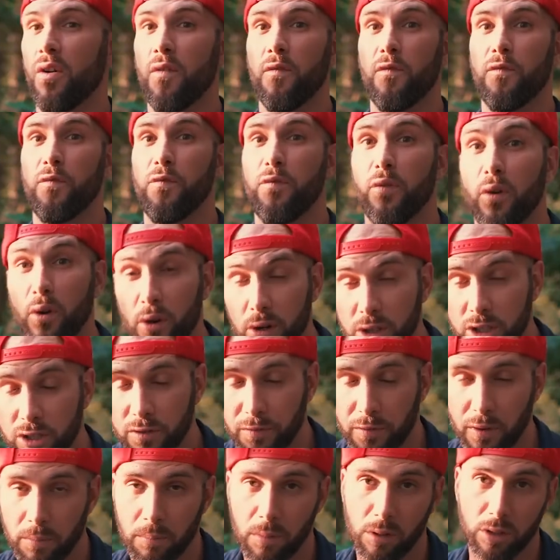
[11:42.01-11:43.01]
first
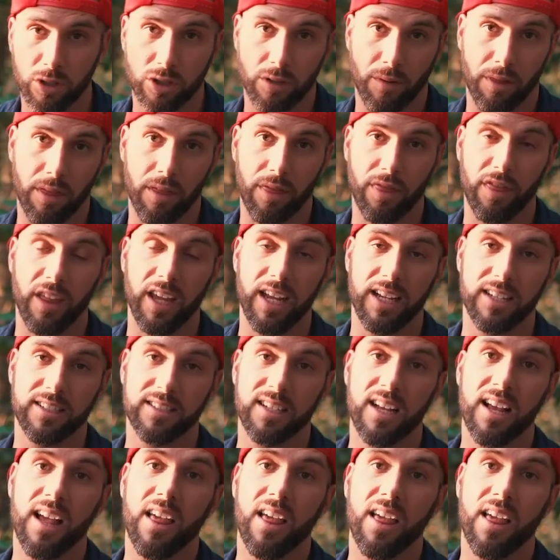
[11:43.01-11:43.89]
for most of the things